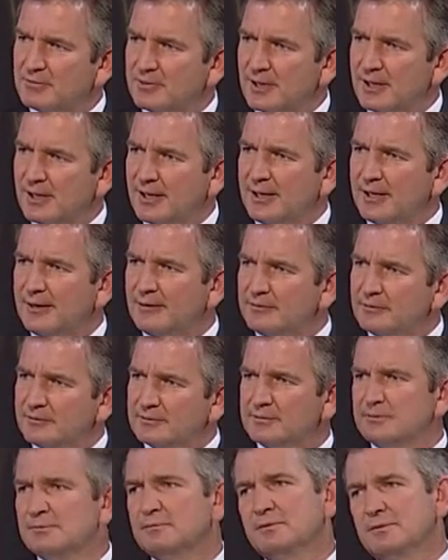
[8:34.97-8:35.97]

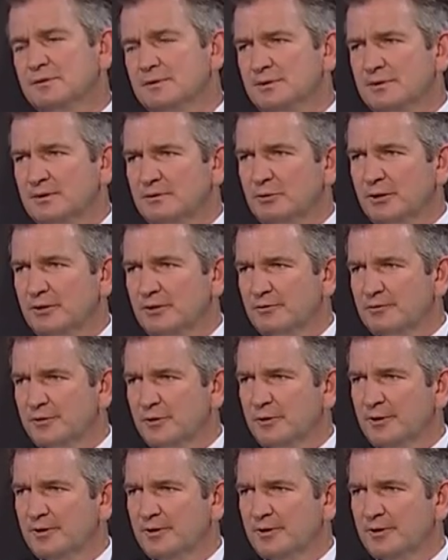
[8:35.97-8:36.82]
we've got a few